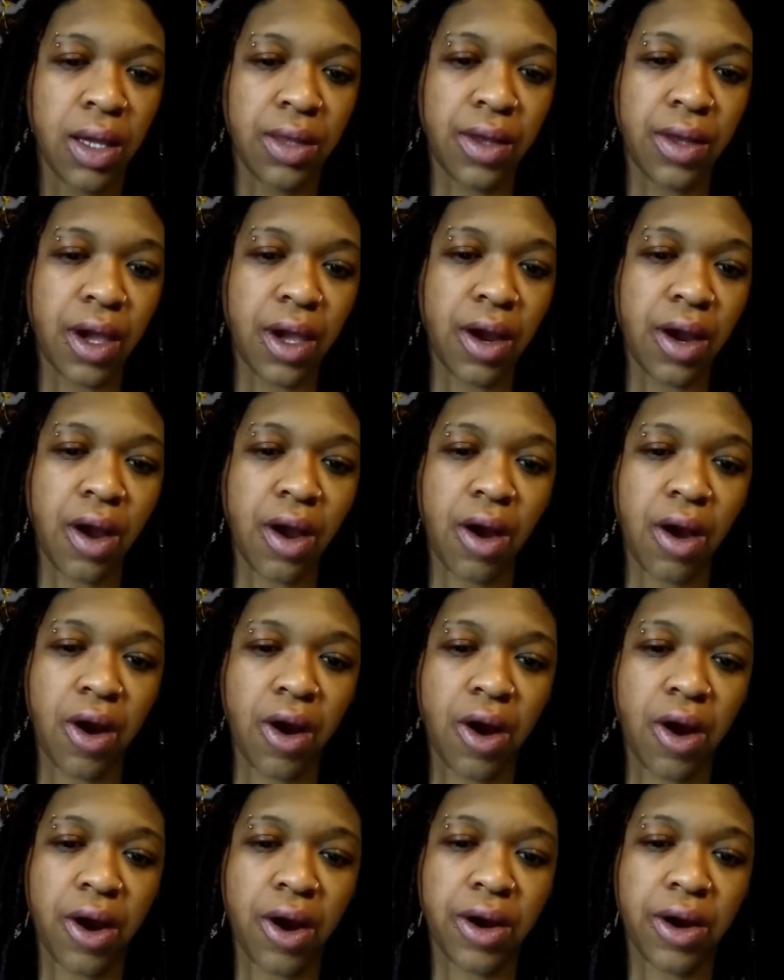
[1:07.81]
There
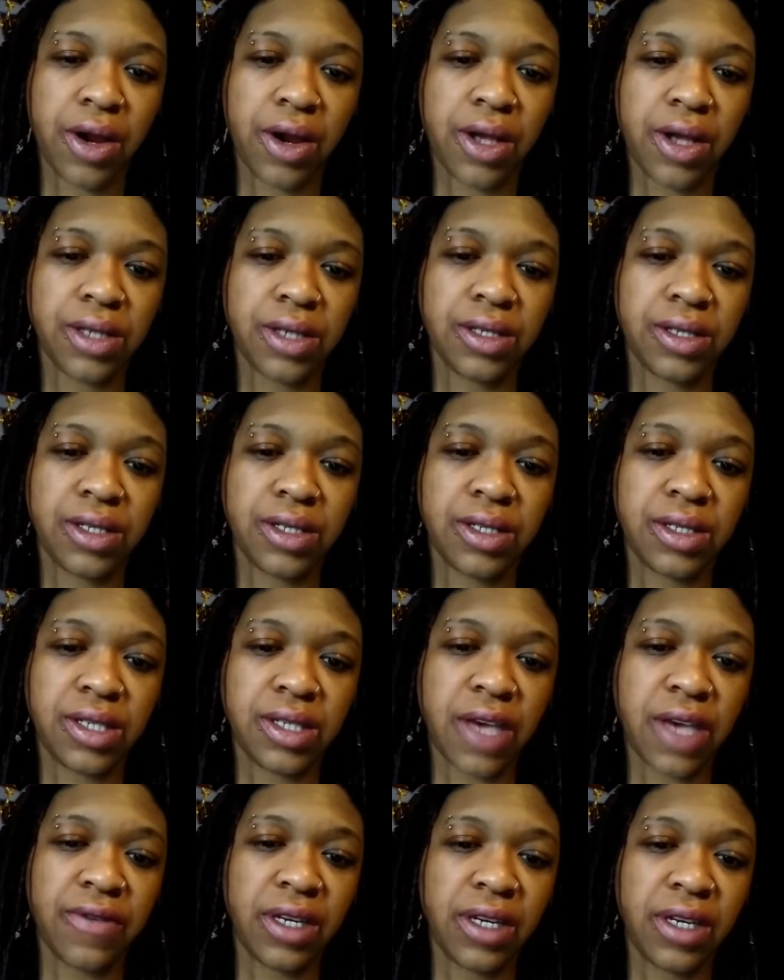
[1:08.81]
are
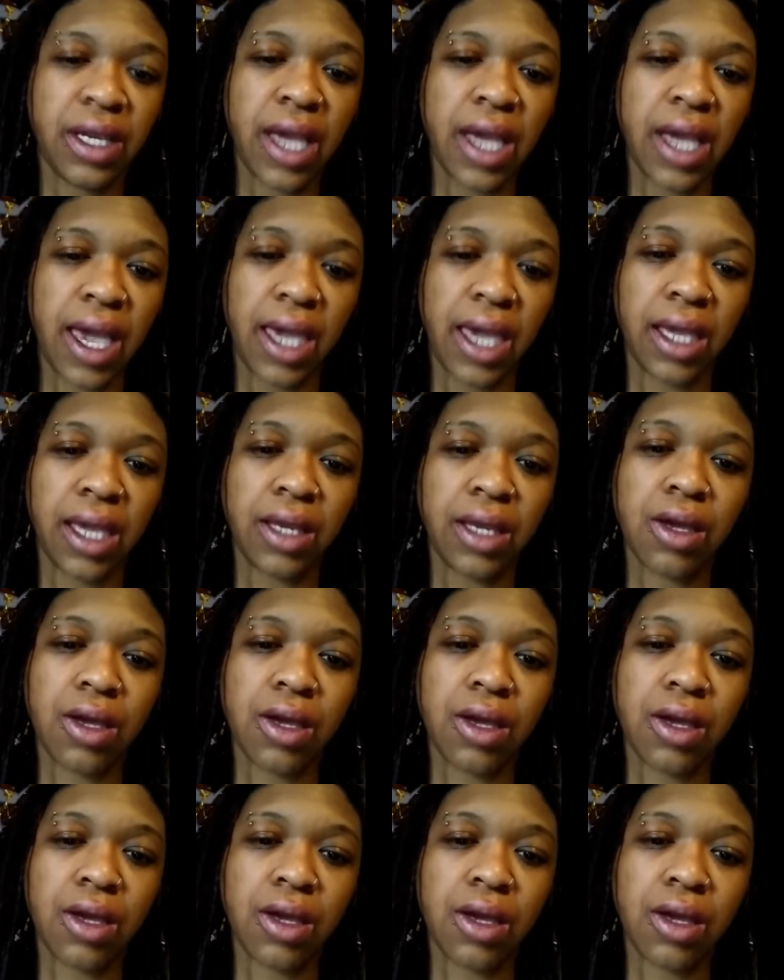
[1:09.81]
78